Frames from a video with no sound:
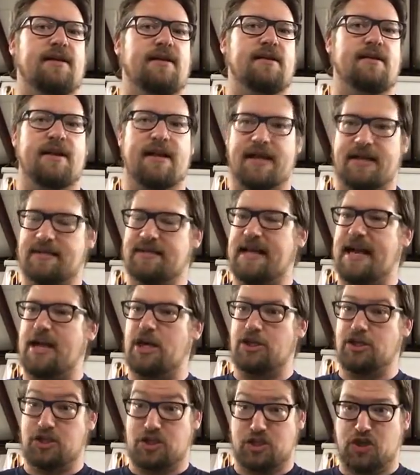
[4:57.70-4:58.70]
nix that
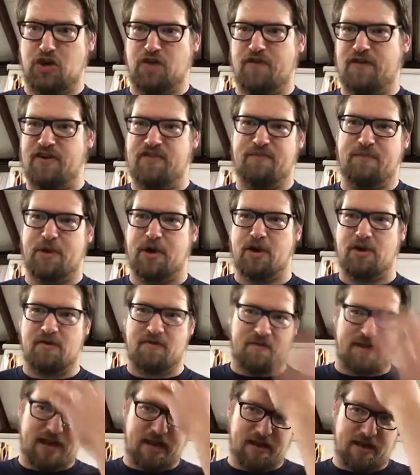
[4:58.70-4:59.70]
conservative part
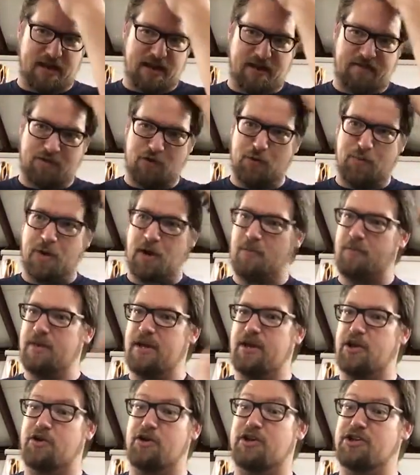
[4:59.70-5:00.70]
of that. I have no problem
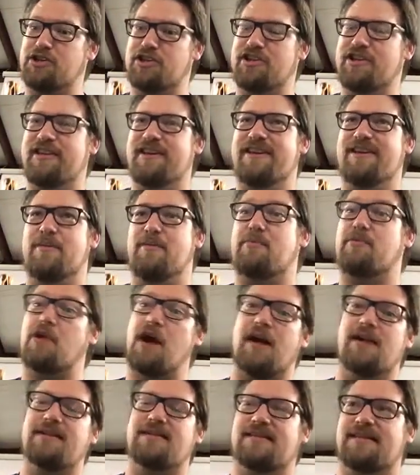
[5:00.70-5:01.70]
being a Christian and a
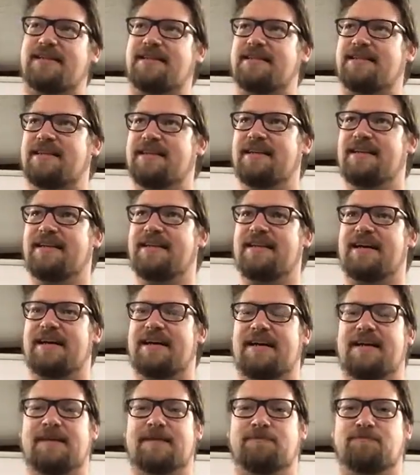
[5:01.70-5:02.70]
Protestant.
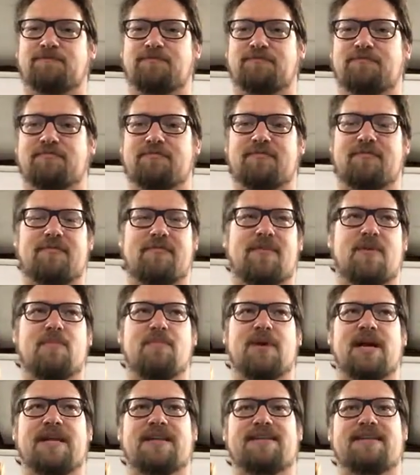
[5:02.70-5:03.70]

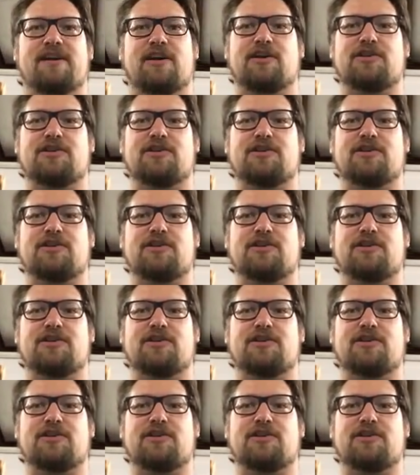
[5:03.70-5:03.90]
But the